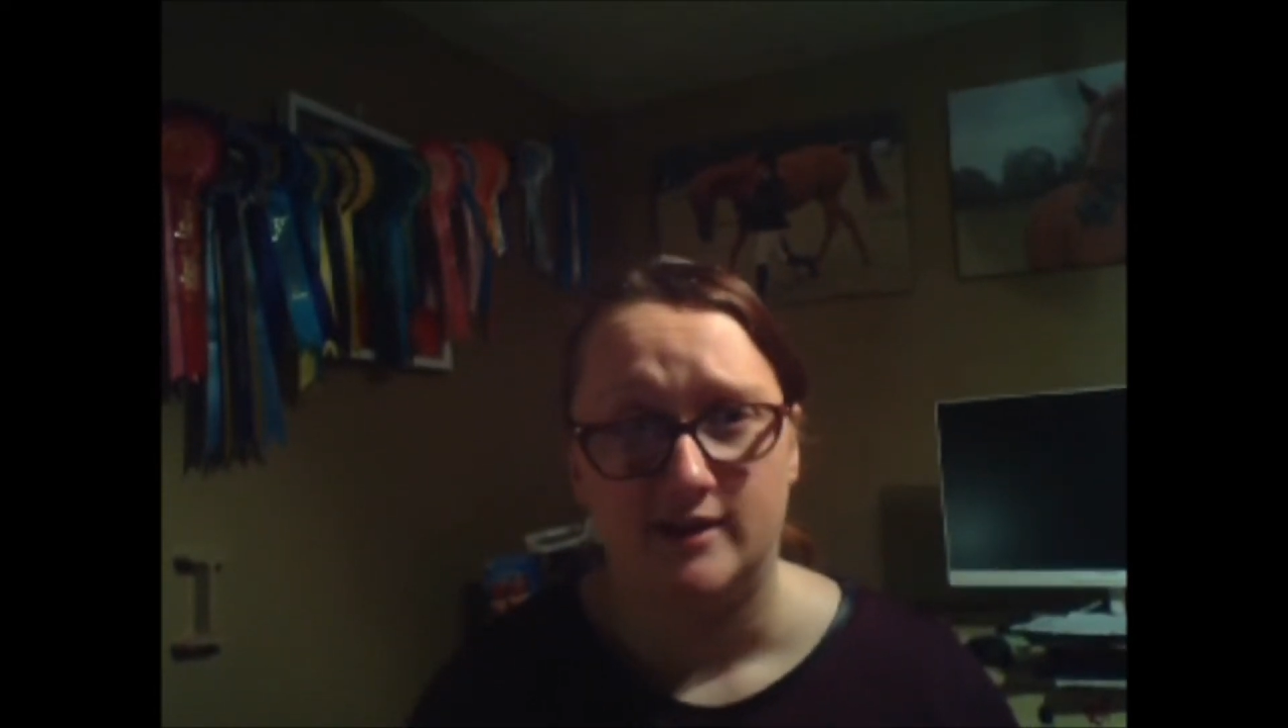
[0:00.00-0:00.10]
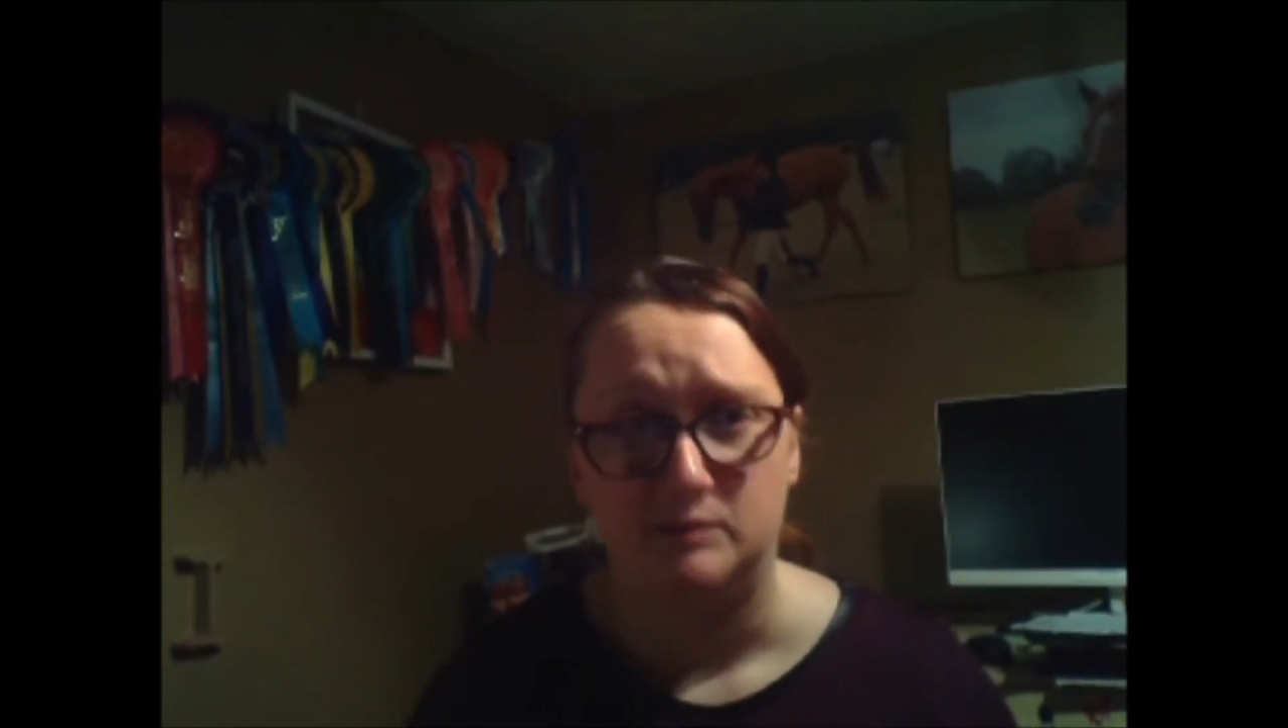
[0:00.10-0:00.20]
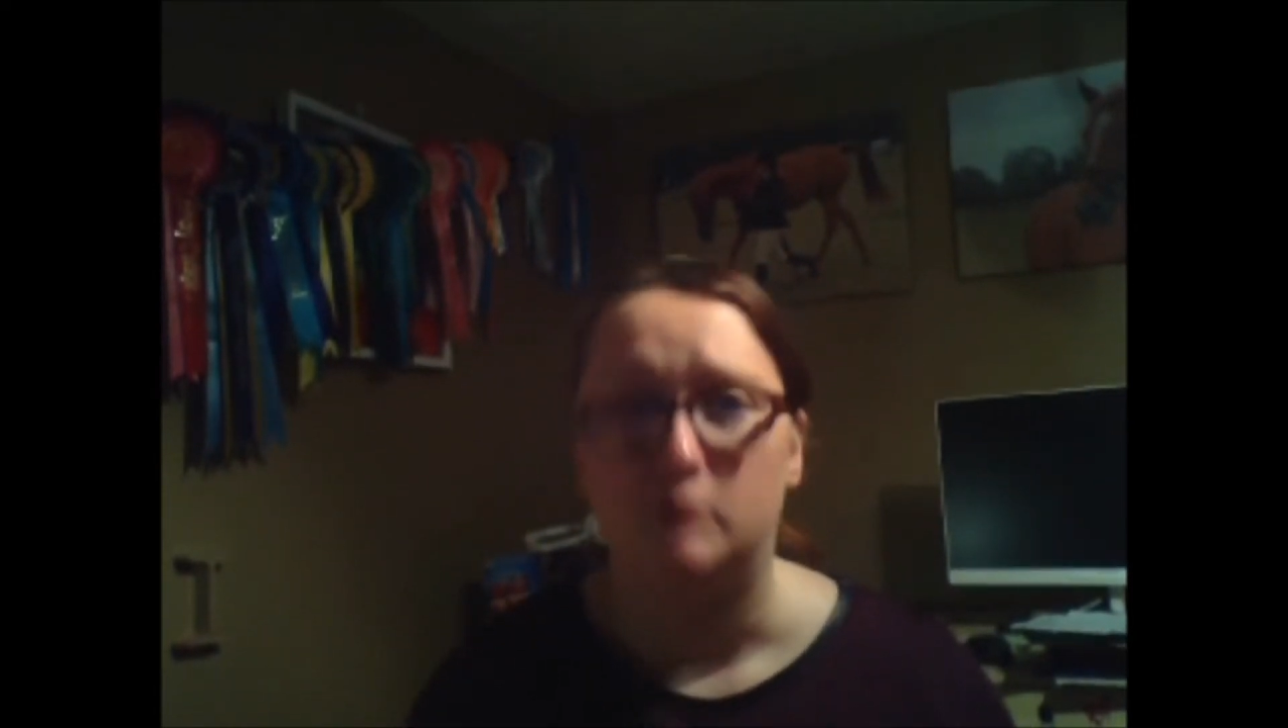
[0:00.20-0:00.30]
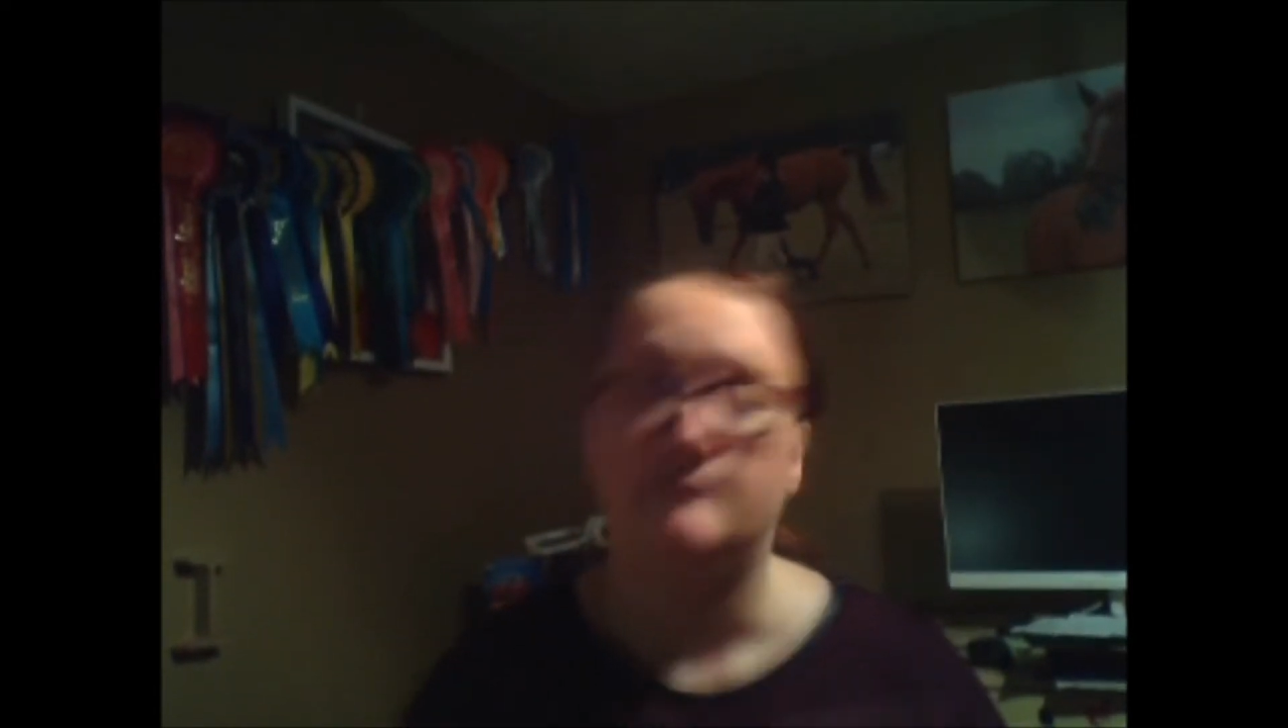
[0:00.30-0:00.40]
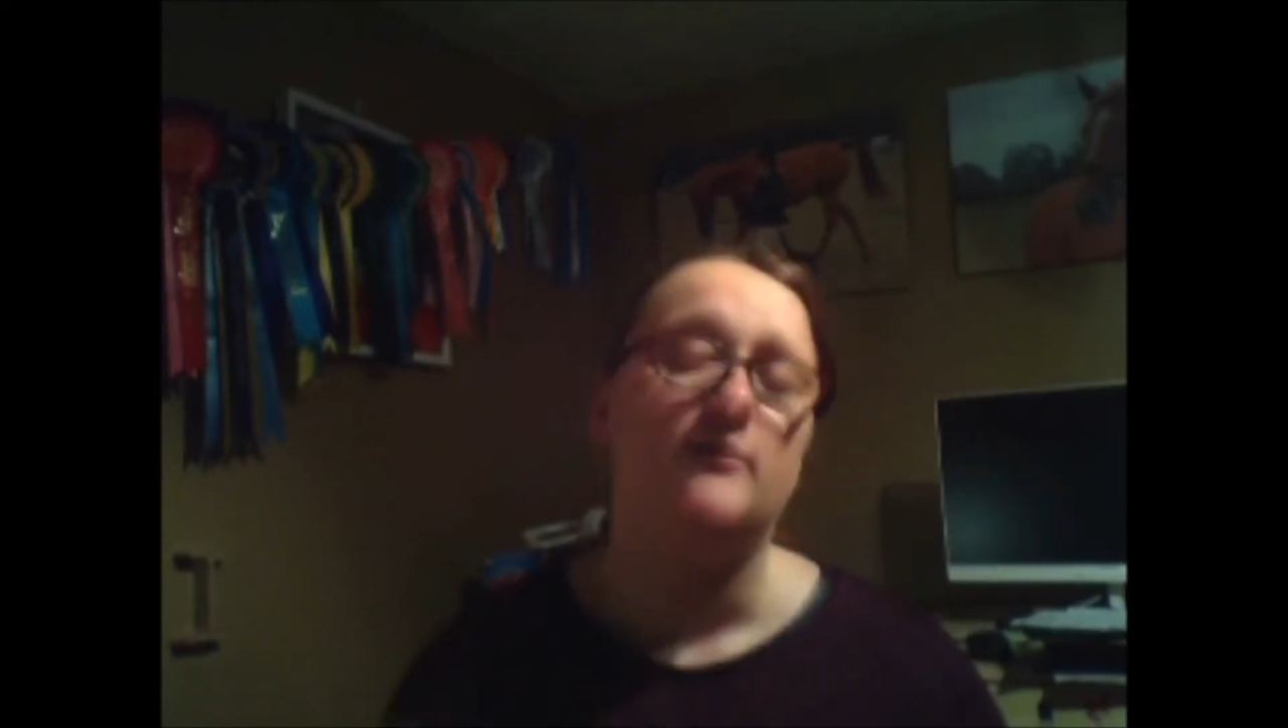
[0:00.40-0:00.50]

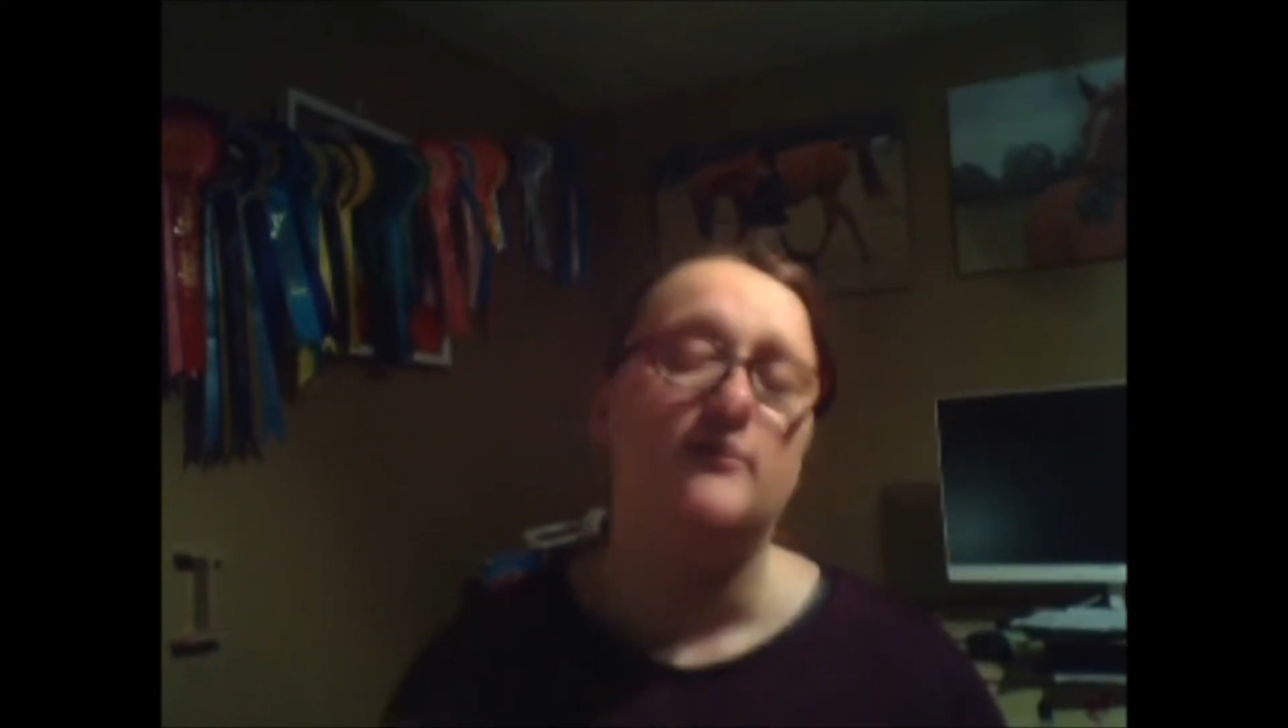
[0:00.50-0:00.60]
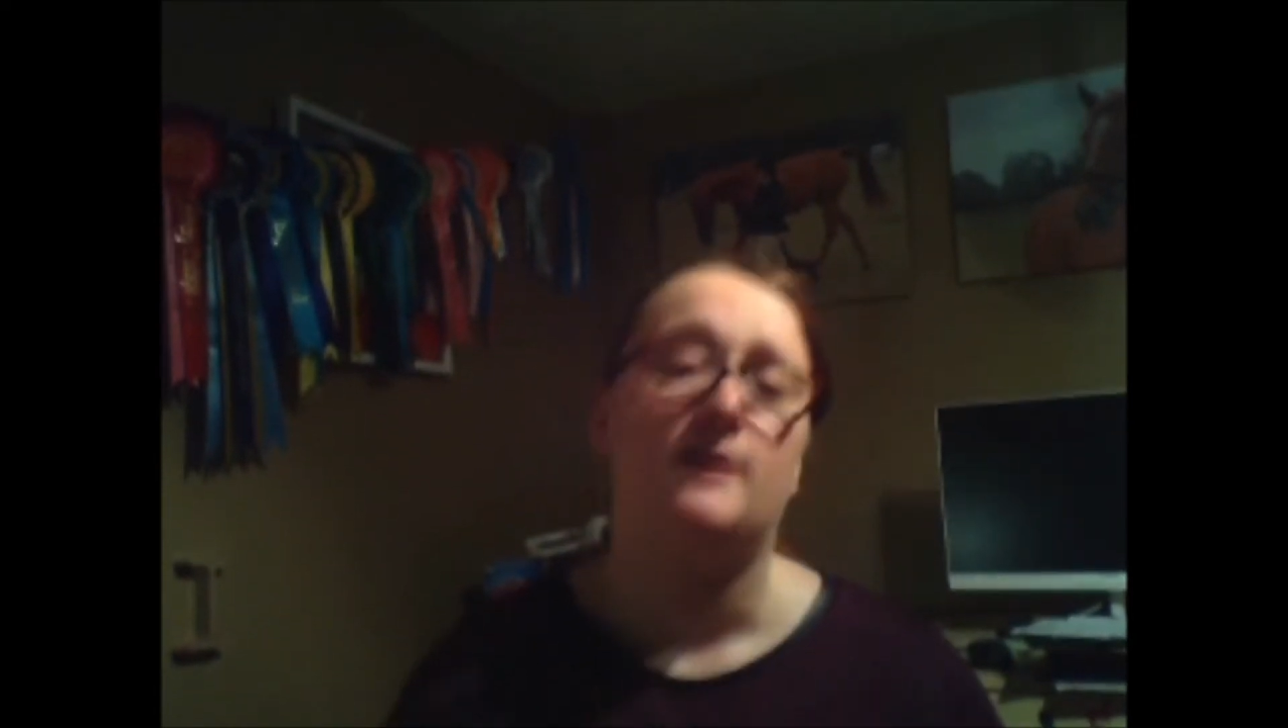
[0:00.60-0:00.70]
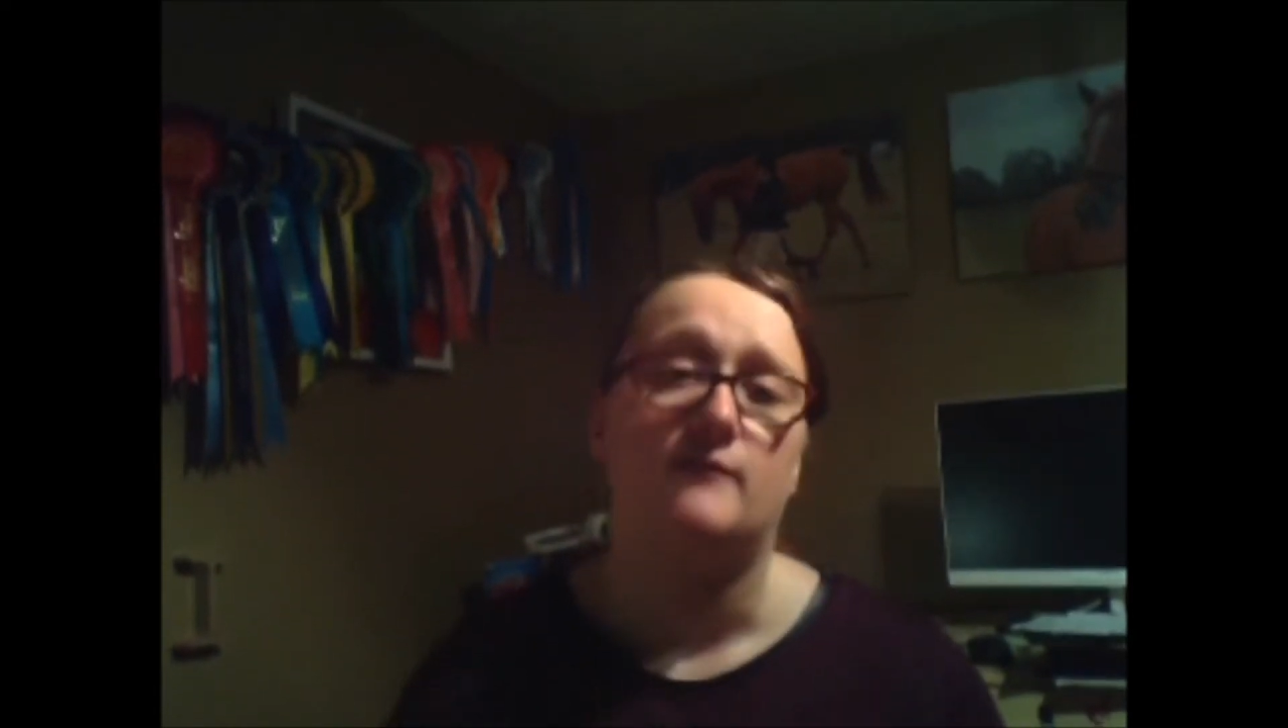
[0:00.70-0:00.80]
portfolio